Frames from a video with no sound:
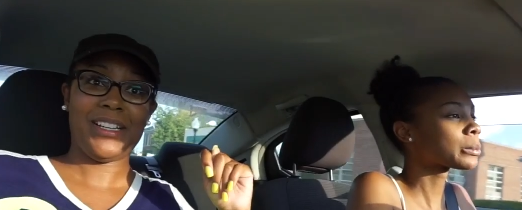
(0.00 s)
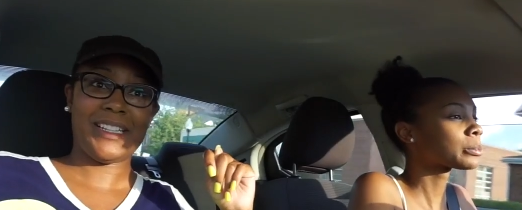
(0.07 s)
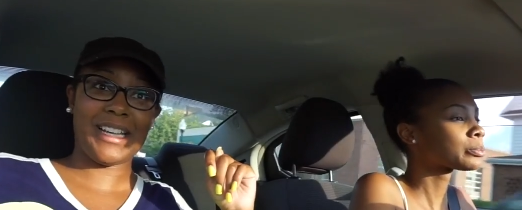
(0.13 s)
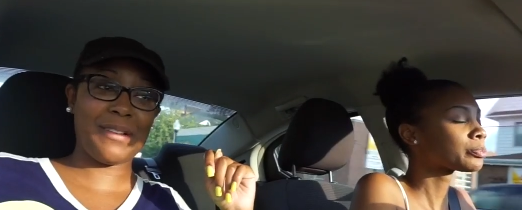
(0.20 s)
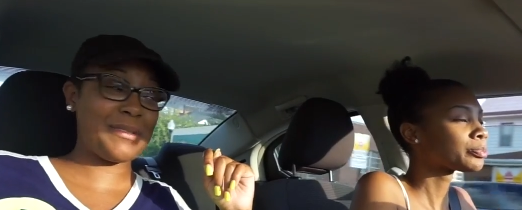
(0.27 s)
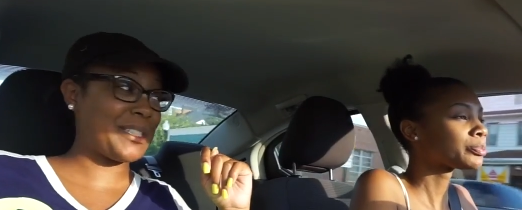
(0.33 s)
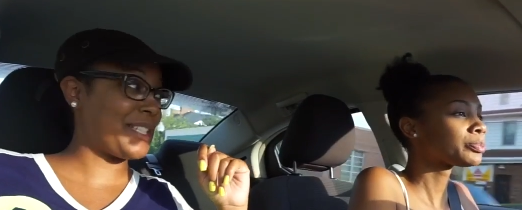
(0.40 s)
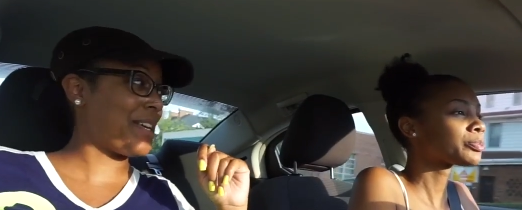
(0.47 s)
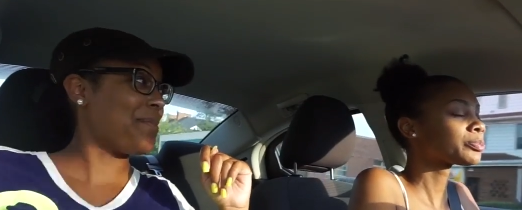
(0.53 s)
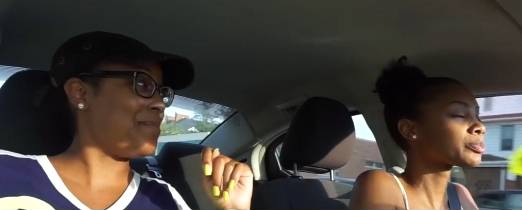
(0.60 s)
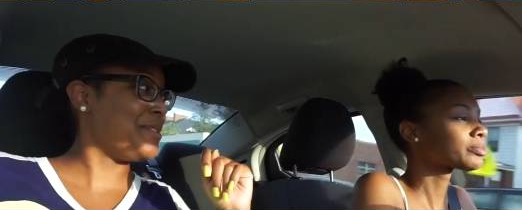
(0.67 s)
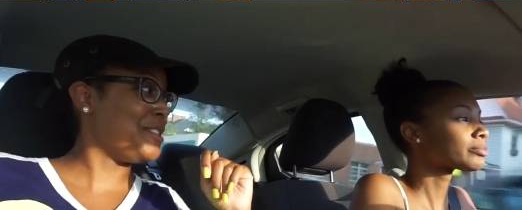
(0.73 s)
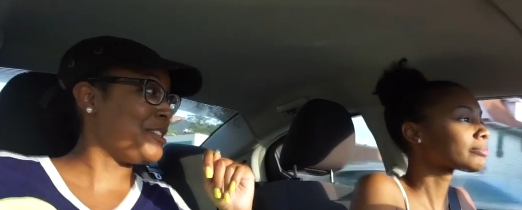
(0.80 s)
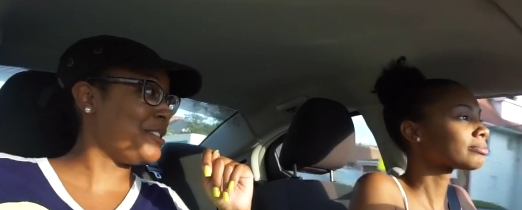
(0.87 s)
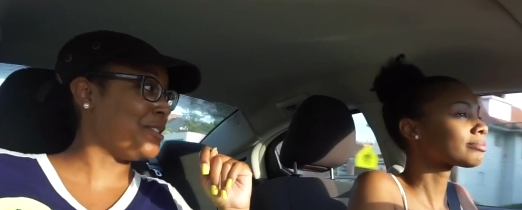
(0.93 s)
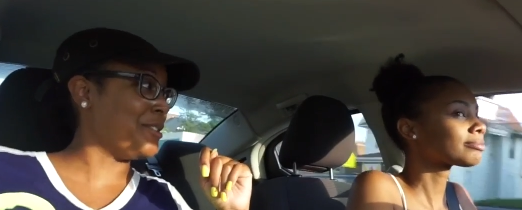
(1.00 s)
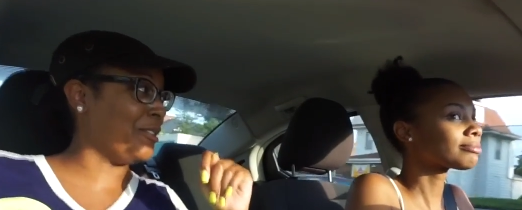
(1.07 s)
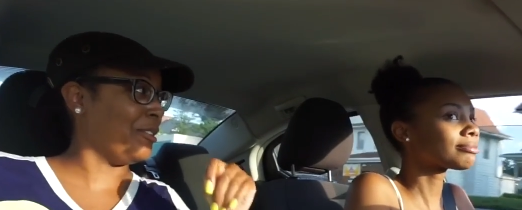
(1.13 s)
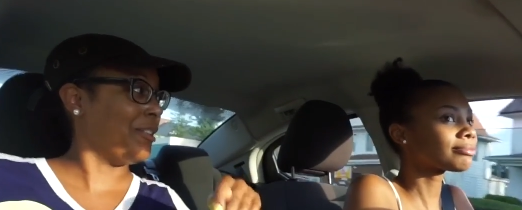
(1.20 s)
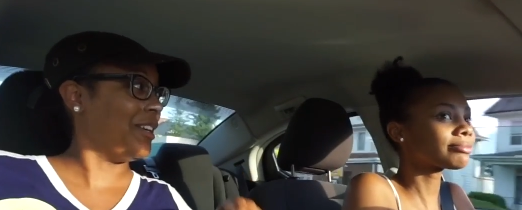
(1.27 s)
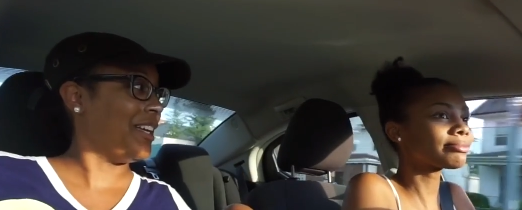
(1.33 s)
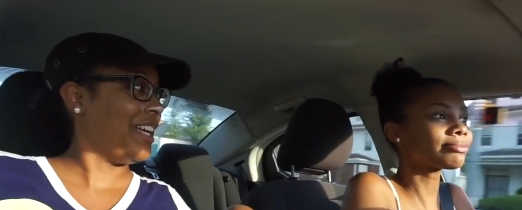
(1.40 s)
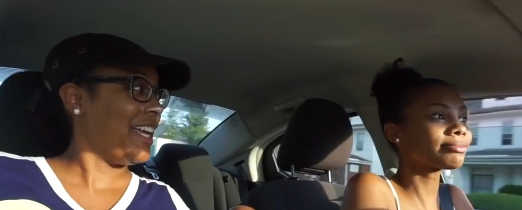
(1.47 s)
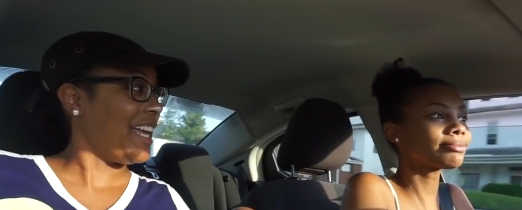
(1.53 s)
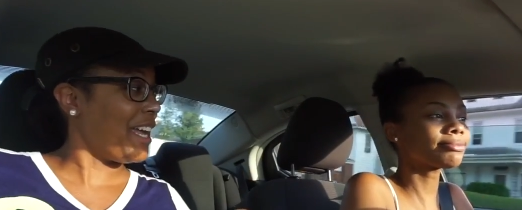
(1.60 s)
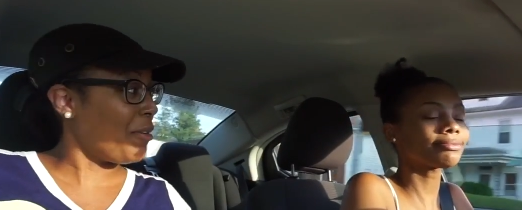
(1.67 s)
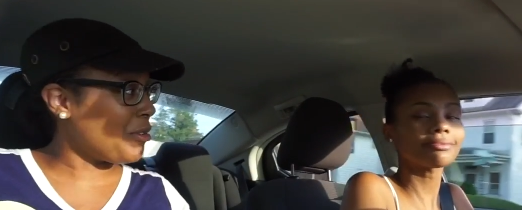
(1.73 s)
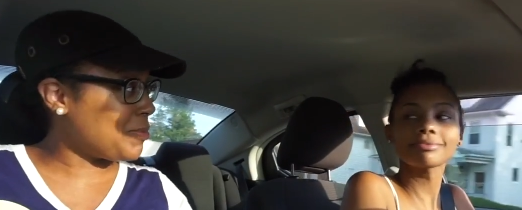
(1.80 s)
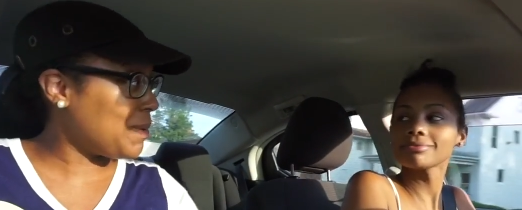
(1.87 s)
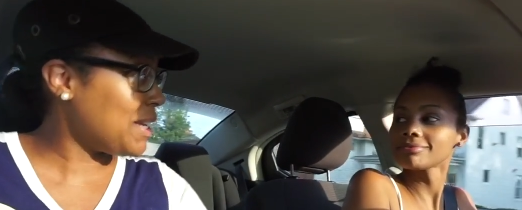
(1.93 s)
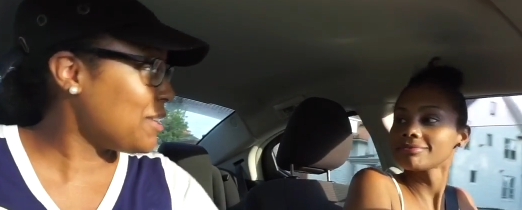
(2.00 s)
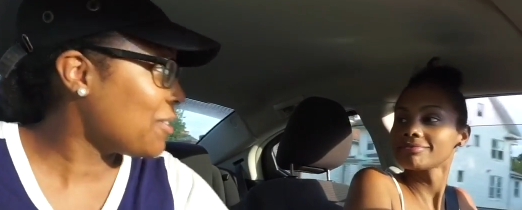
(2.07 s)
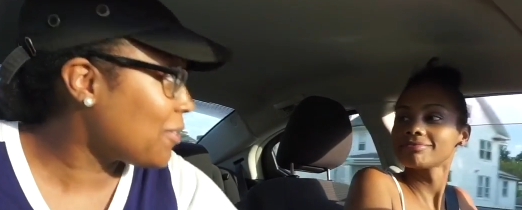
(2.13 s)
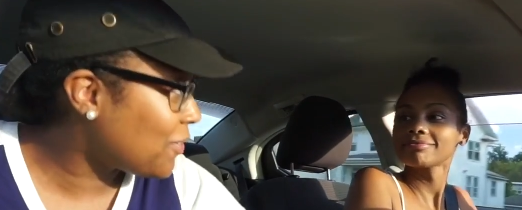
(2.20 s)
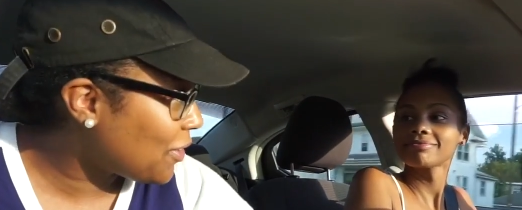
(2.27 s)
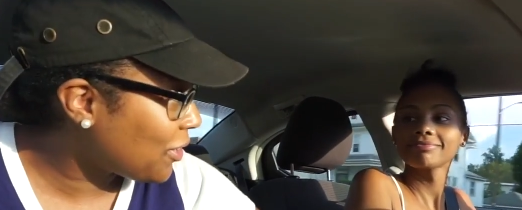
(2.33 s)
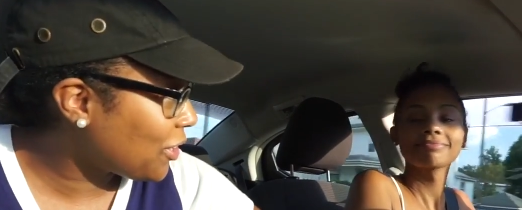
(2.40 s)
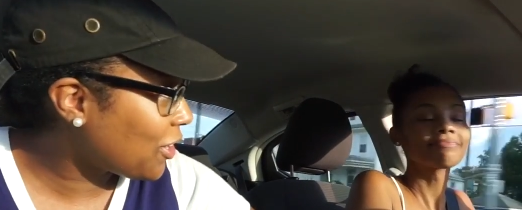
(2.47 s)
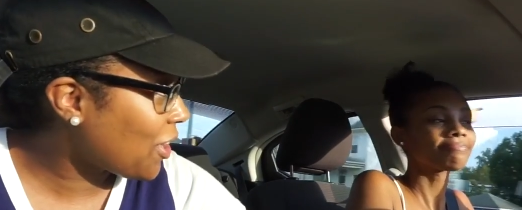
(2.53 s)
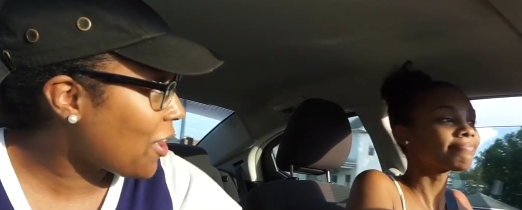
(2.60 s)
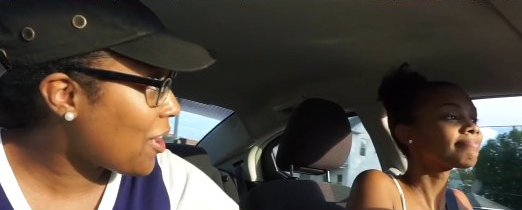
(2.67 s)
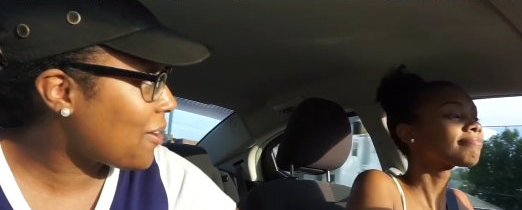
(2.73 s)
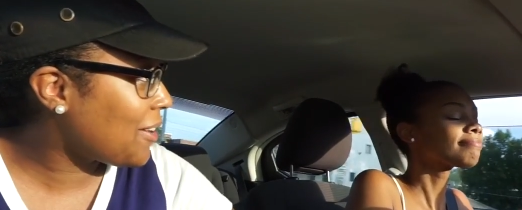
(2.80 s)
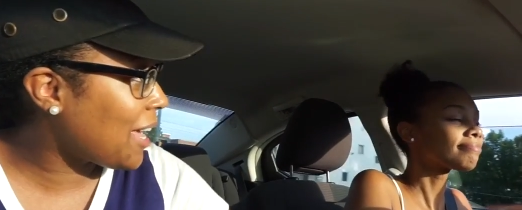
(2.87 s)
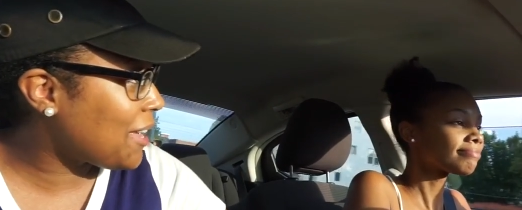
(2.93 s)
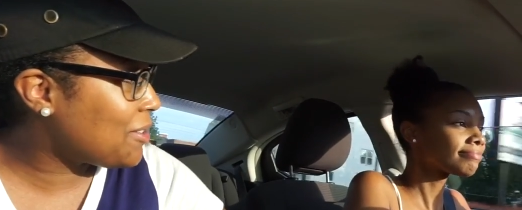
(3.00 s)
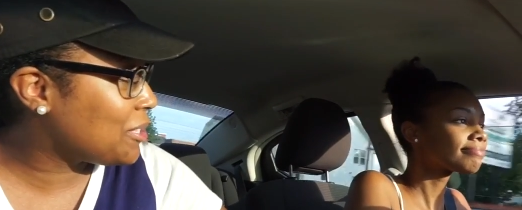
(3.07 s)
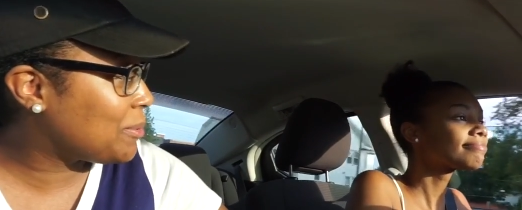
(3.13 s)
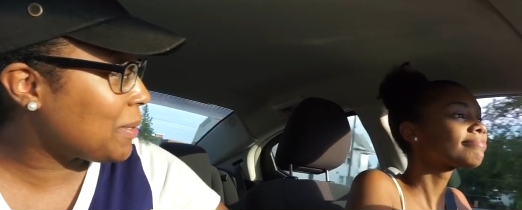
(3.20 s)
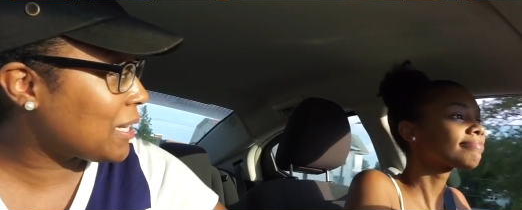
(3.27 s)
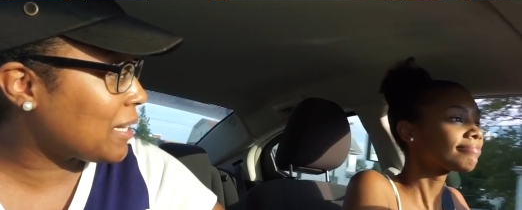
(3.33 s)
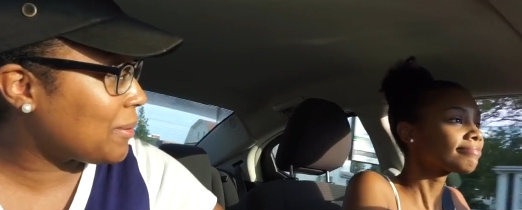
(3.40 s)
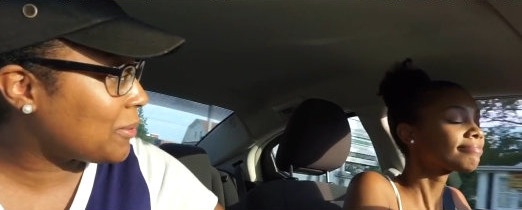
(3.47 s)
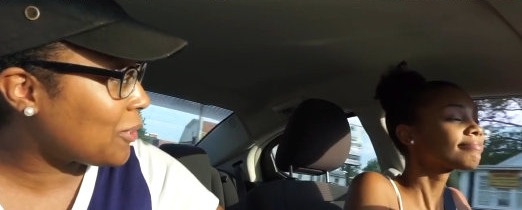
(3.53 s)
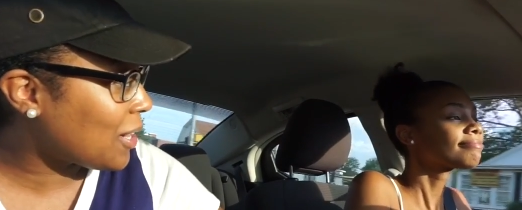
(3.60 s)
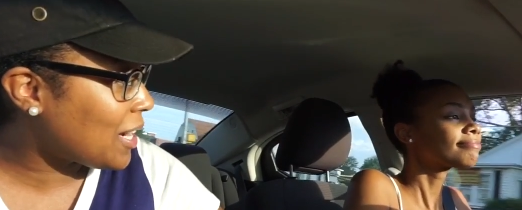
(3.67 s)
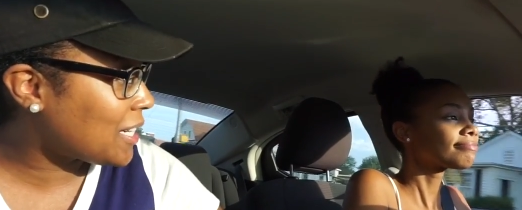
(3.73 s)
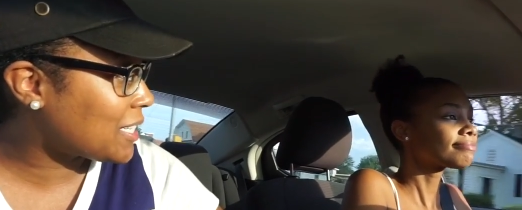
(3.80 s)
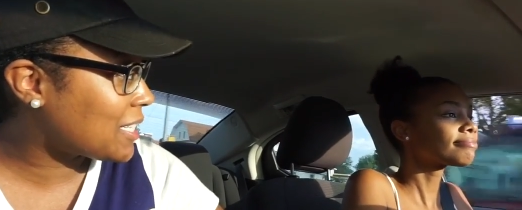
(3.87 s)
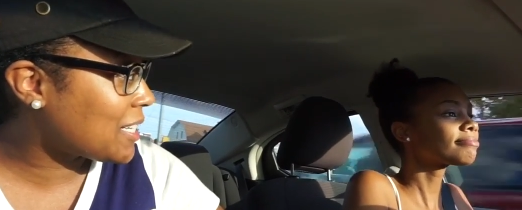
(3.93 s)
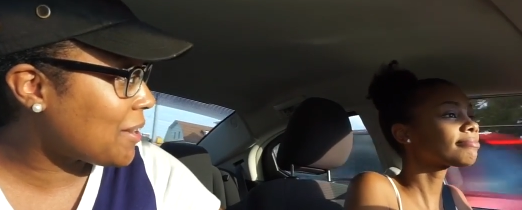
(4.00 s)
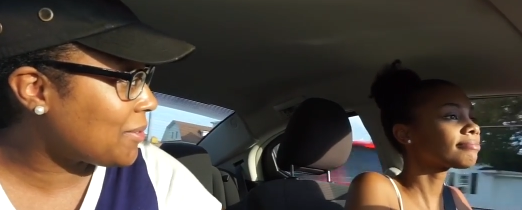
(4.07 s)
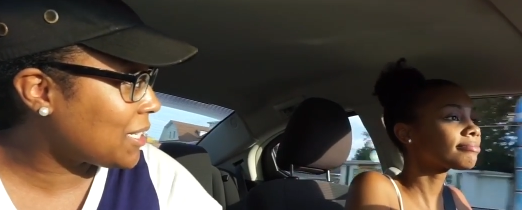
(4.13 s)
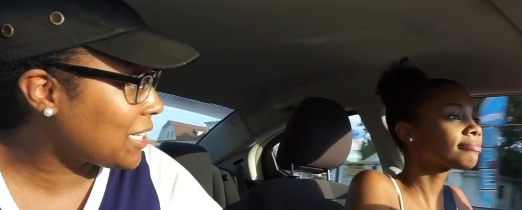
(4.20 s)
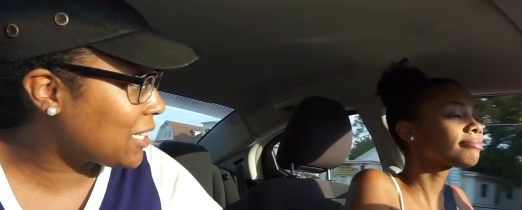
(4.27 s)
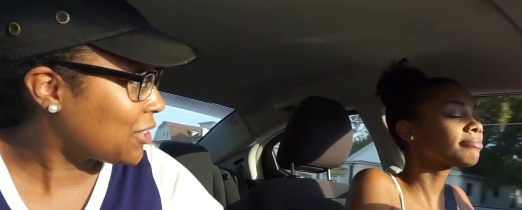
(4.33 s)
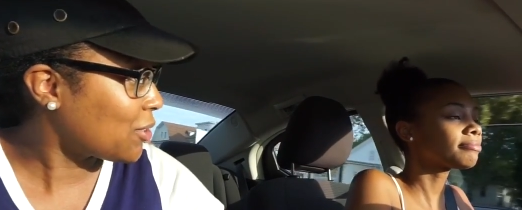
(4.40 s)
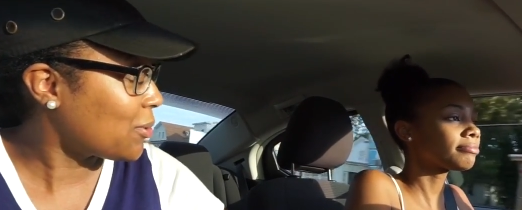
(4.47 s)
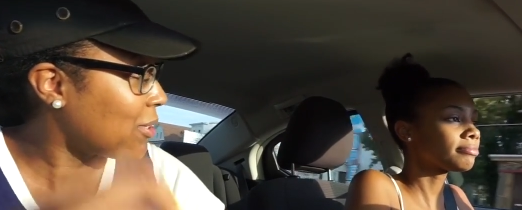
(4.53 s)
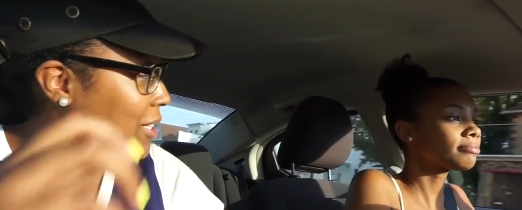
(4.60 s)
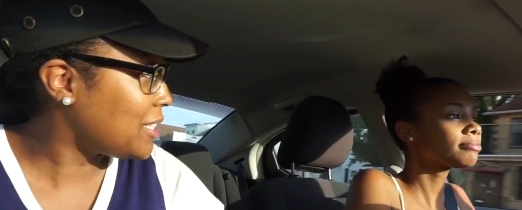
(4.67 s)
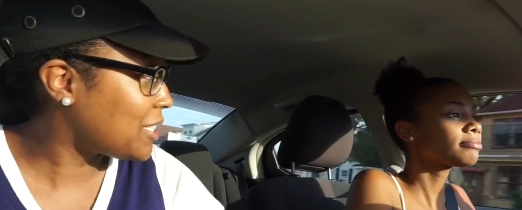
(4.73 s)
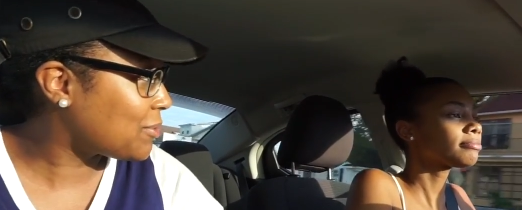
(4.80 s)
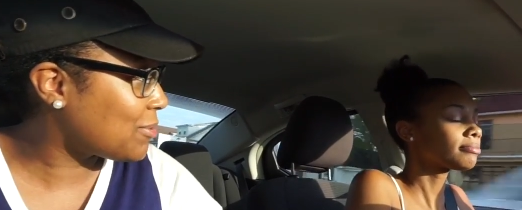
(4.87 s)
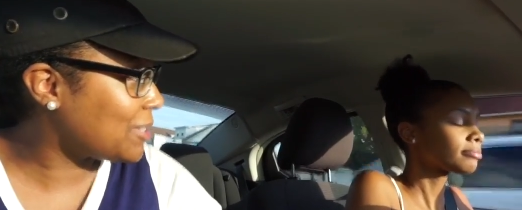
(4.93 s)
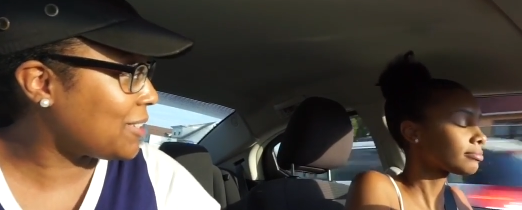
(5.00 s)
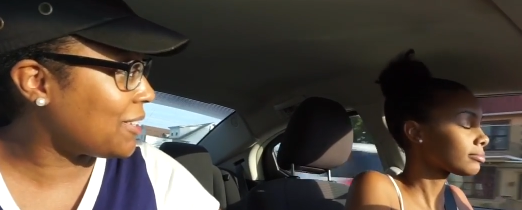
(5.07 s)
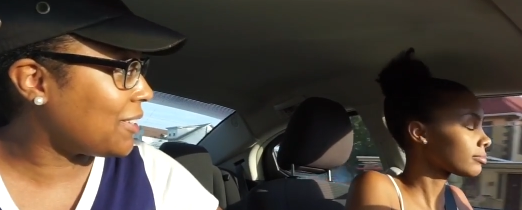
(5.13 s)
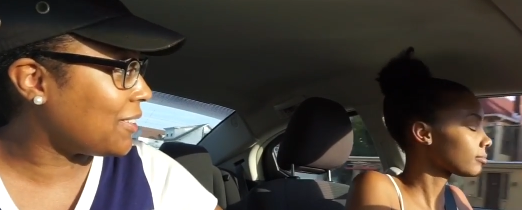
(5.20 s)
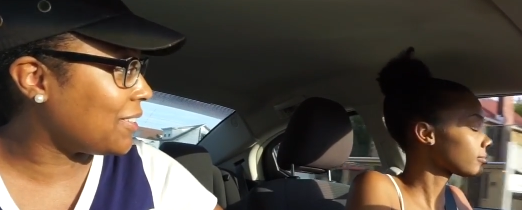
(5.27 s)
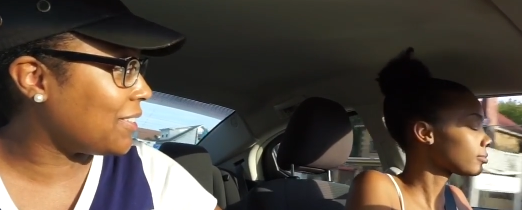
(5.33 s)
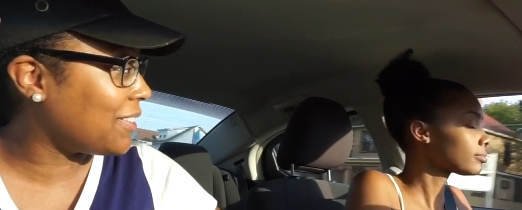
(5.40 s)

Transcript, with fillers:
Speaker 1: That was something new. -hmm. He was bent mm-hmm. over on the curb like he was picking up trash or something. He threw it in his window.